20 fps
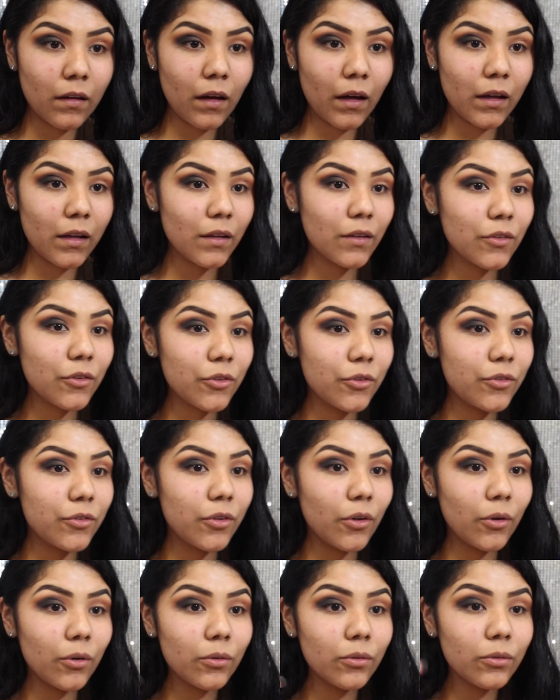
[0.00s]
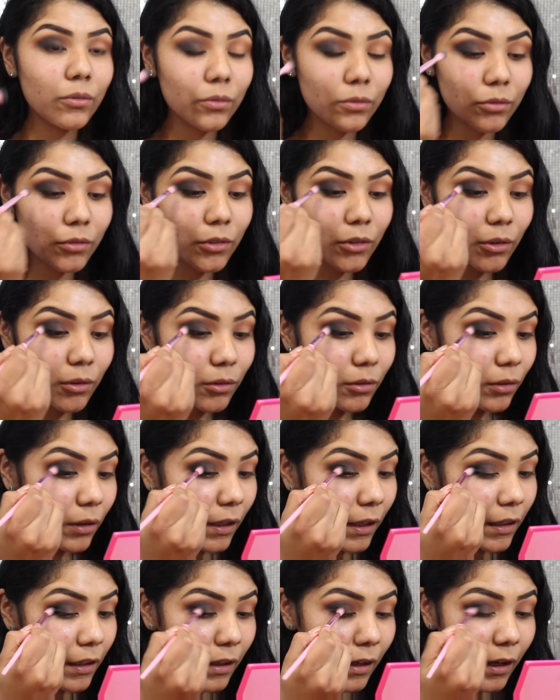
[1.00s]
I don't know
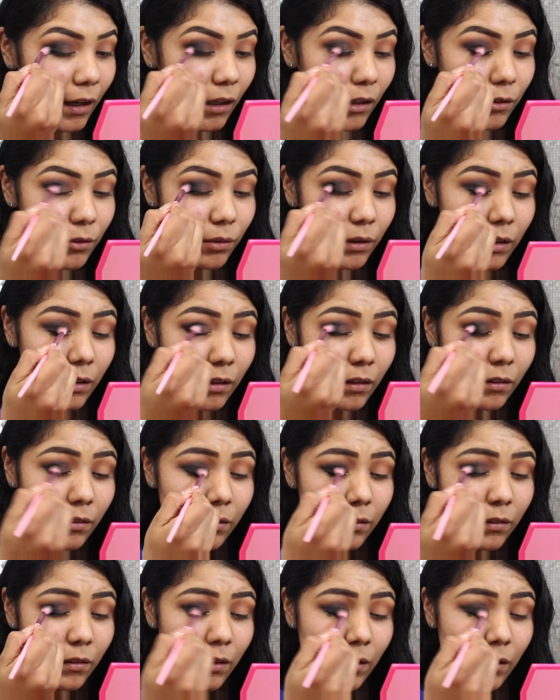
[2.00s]
how to act right now.